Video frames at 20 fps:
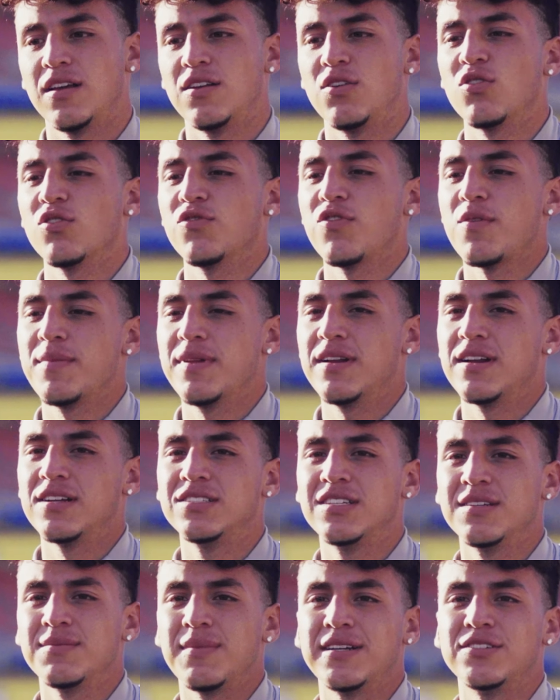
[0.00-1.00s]
In order for me to
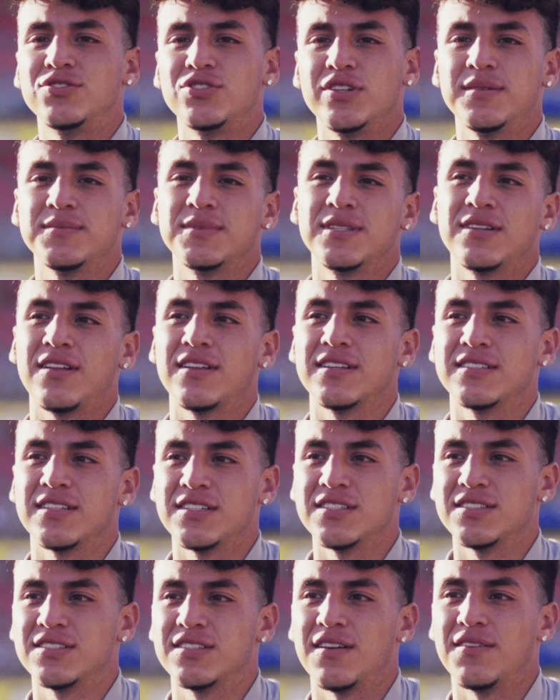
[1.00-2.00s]
achieve my dreams and all that
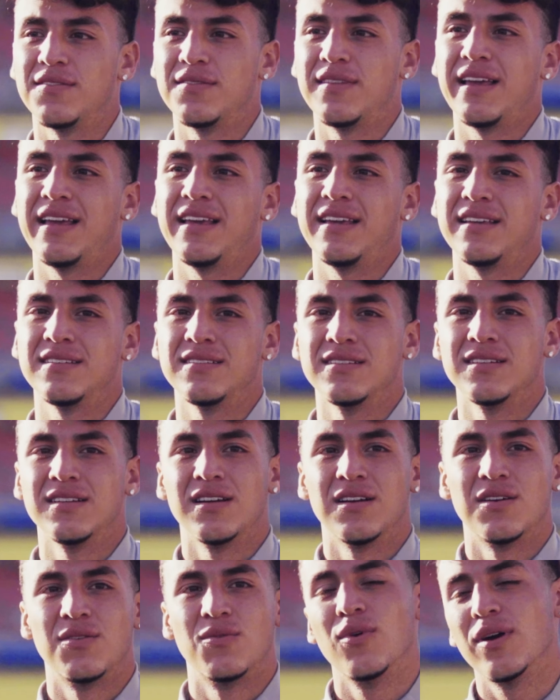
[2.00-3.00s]
other stuff, they
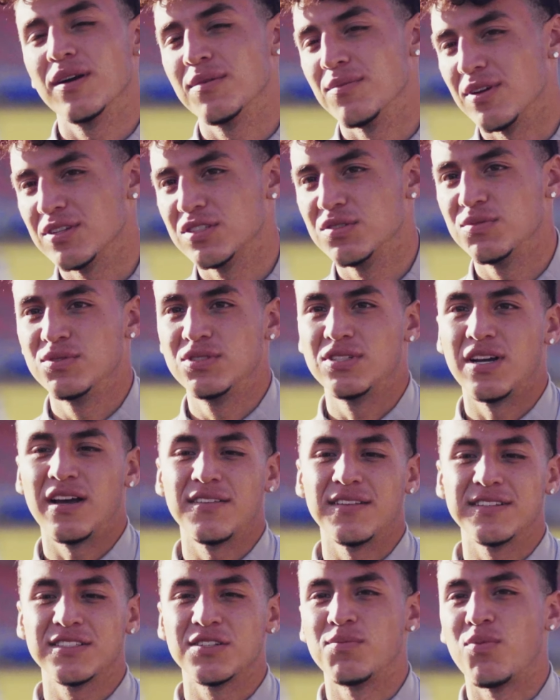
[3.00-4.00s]
worked multiple
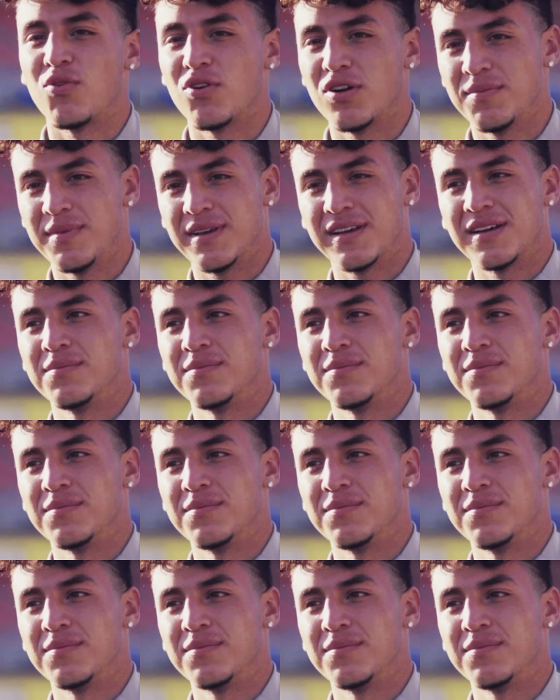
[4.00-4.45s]
jobs, they supported me